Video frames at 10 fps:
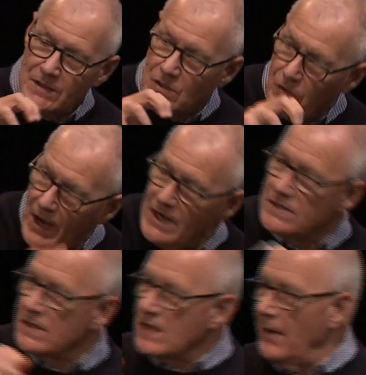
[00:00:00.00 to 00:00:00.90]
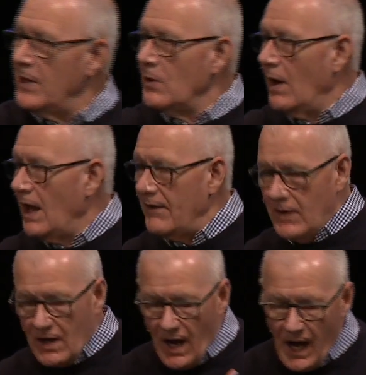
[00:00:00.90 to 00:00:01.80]
as Christ has come into our
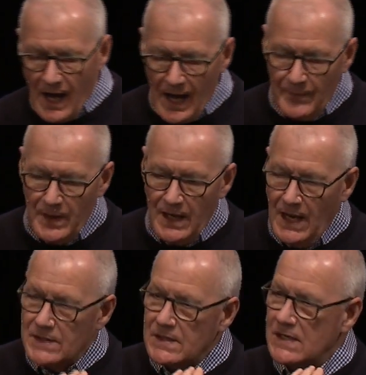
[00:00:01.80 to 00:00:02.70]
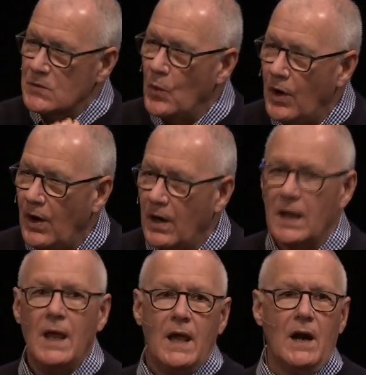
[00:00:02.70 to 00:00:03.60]
life, God begins his
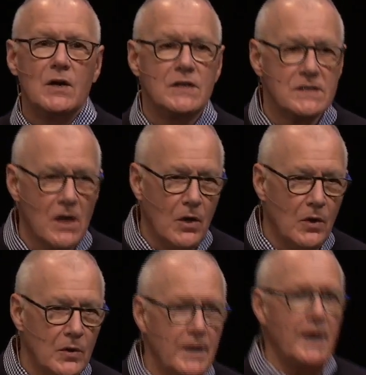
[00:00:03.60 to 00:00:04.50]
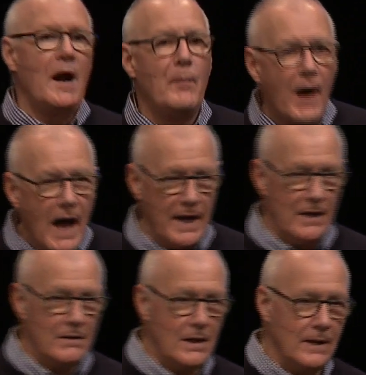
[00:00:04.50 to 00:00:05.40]
work in our soul and in our
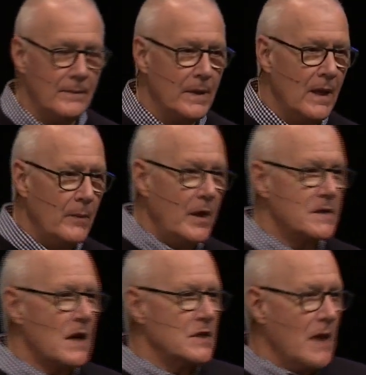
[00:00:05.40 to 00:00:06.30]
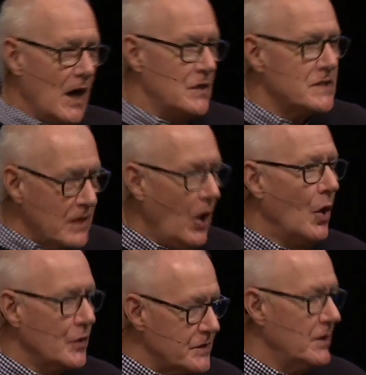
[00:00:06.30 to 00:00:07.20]
body, okay? Because our, our
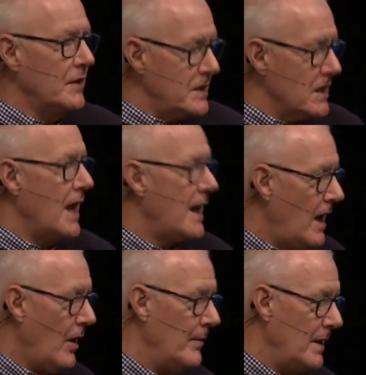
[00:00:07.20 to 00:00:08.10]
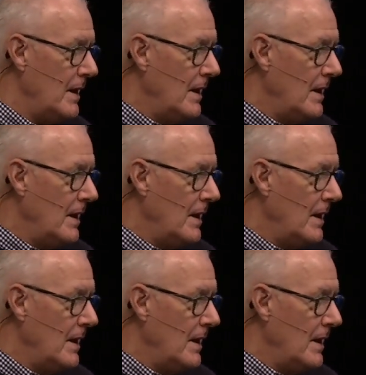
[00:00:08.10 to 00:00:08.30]
soul still needs a lot of help